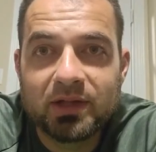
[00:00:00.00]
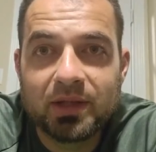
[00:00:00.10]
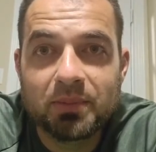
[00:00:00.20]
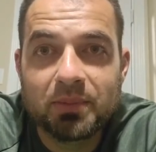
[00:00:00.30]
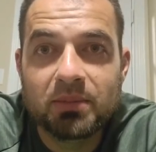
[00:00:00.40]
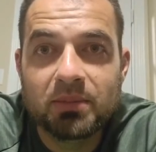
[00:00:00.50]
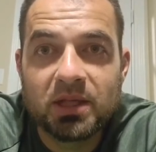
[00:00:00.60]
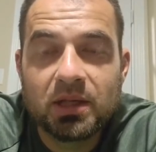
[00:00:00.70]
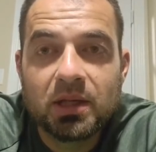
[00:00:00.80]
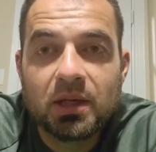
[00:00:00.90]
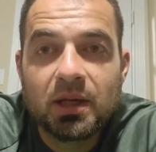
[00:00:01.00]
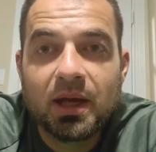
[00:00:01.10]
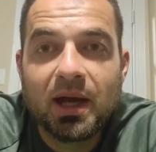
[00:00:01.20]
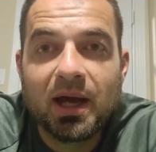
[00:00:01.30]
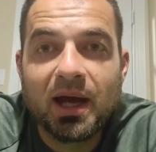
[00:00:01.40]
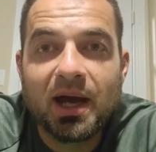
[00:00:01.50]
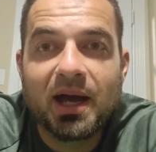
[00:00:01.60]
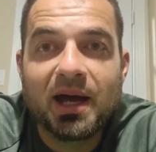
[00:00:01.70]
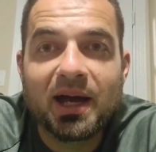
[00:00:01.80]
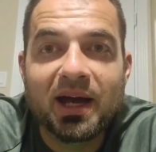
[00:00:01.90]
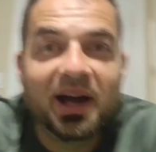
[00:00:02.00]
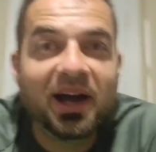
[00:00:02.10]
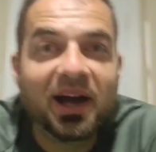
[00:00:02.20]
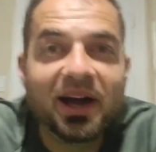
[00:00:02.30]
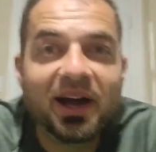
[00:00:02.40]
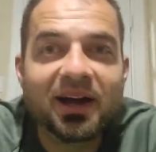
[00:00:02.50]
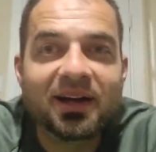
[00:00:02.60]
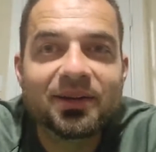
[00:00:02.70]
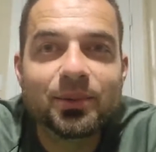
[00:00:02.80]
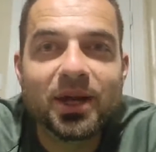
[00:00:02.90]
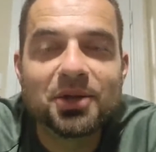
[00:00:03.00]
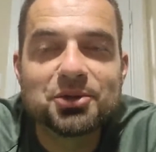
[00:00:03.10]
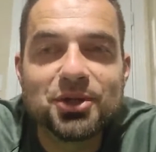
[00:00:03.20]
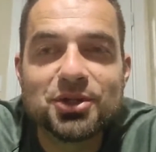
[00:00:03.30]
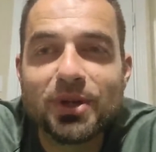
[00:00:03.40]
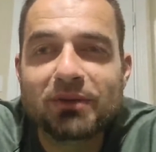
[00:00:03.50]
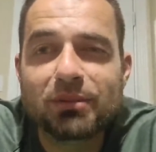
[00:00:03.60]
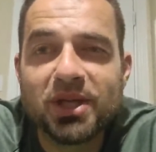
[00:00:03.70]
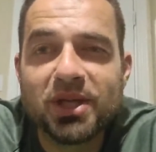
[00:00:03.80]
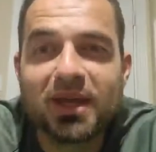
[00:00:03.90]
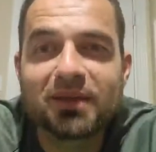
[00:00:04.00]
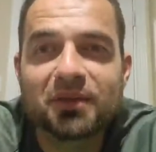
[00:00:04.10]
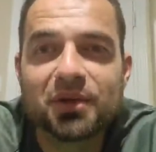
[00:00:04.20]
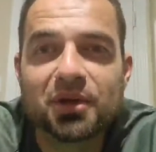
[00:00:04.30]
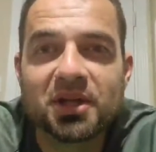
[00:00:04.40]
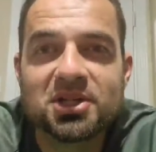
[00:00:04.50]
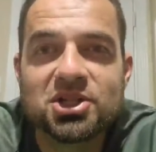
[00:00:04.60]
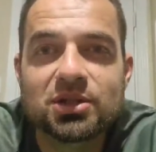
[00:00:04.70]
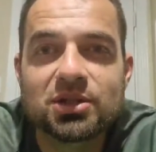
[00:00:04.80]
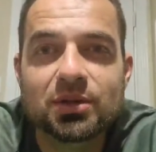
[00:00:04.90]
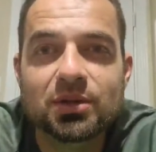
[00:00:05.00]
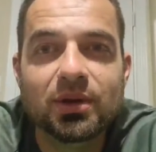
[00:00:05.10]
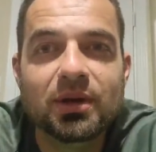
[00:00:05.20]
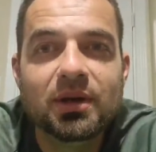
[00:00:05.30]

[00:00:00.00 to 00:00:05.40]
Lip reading: and bit me. Ah, well, Trish, you have a behavioral issue.